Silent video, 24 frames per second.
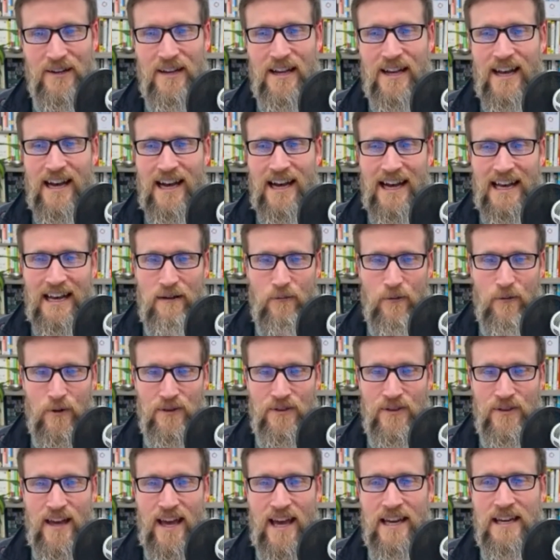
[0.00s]
And it will
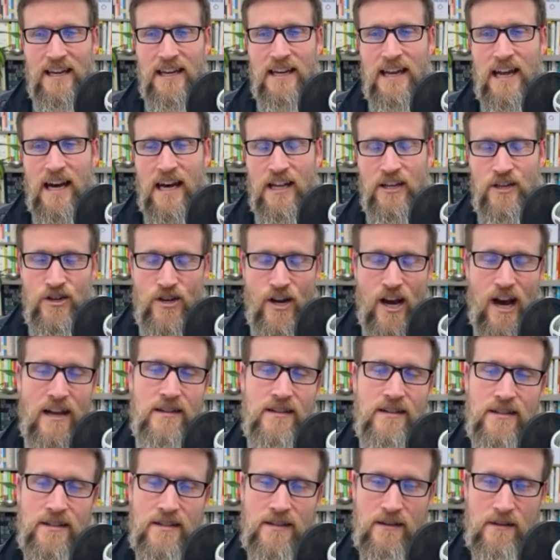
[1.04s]
then
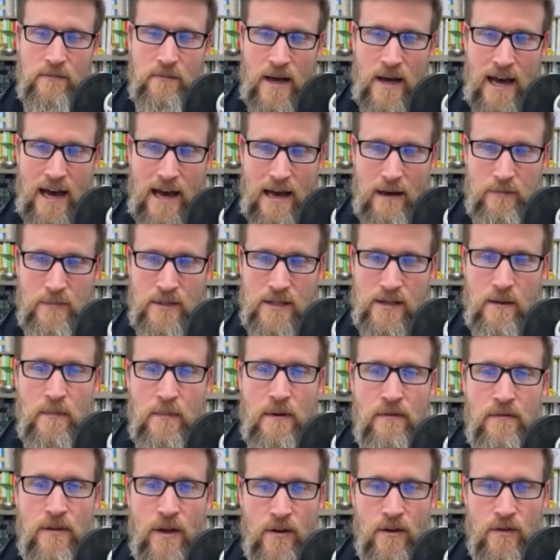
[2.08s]
adjust perhaps some
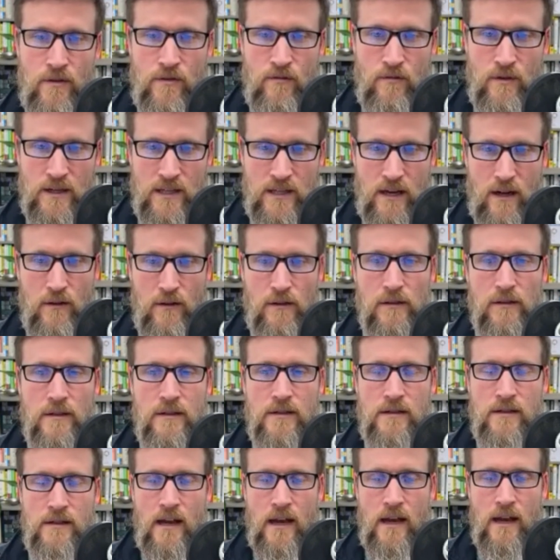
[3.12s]
of those
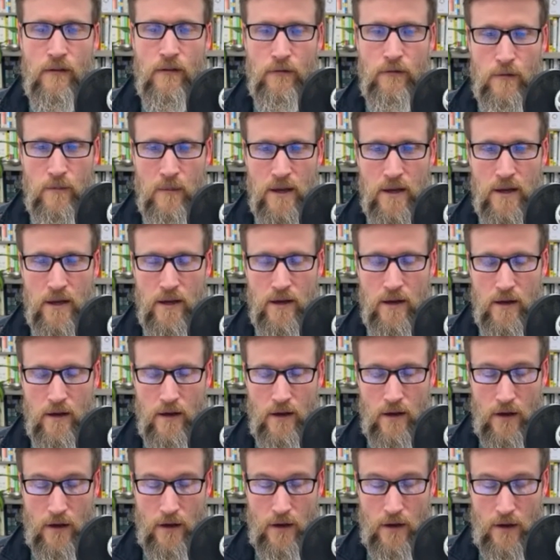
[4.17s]
results from, the
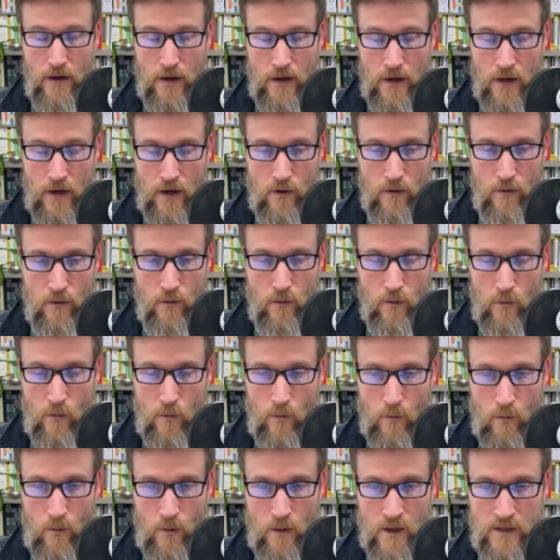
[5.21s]

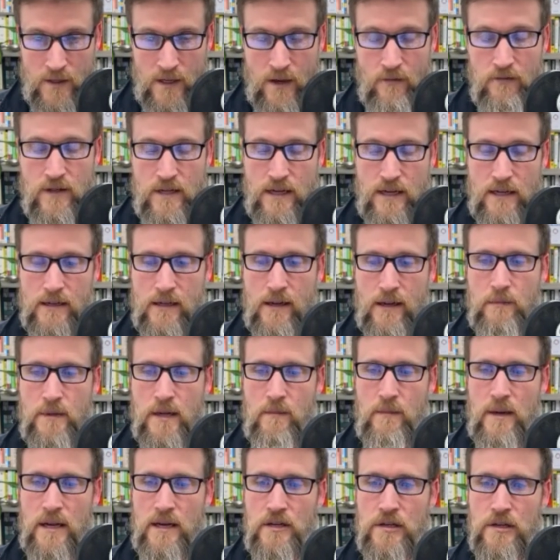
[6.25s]
17
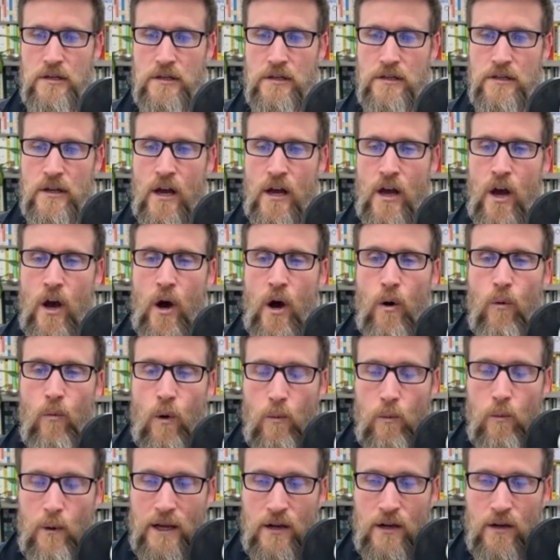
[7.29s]
subdimensions. What
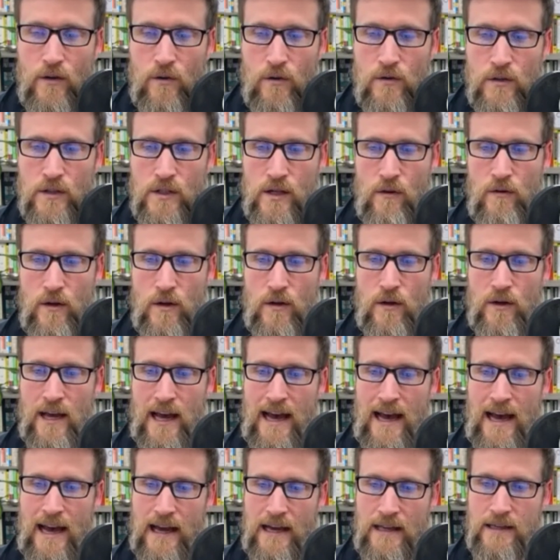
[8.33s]
we could also look
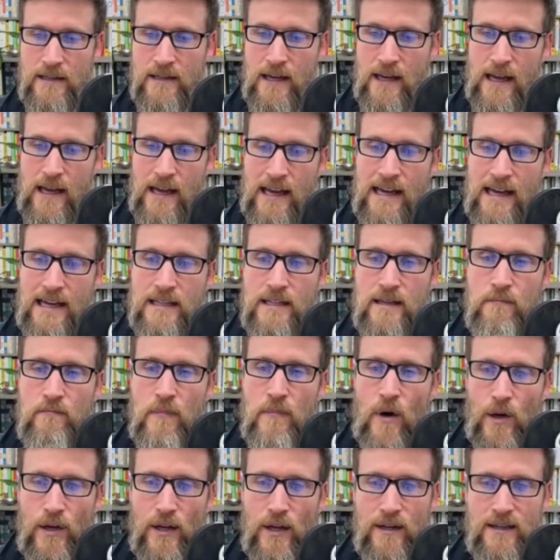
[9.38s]
at is the
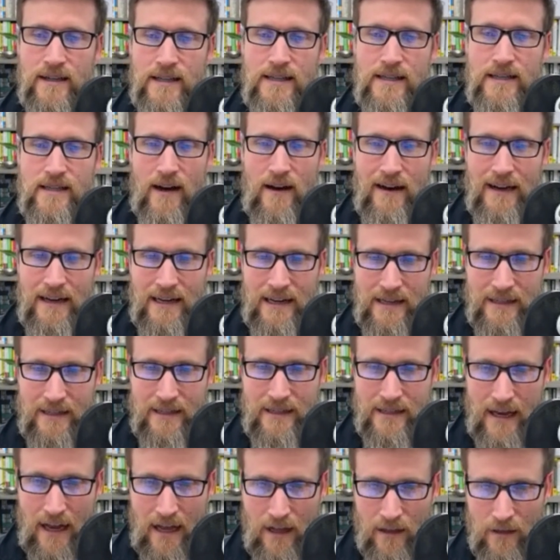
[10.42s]
model design
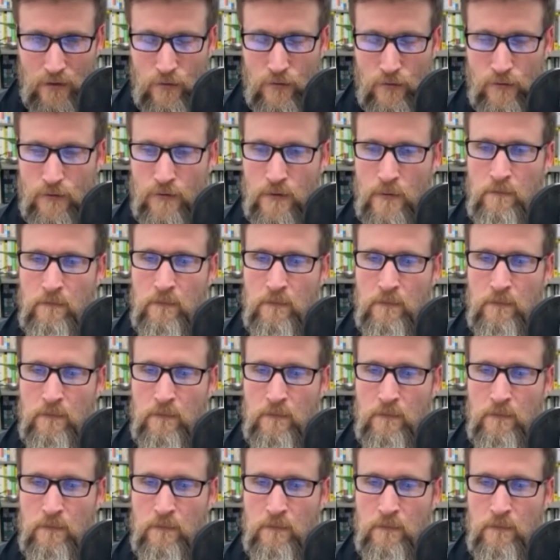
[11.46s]
itself.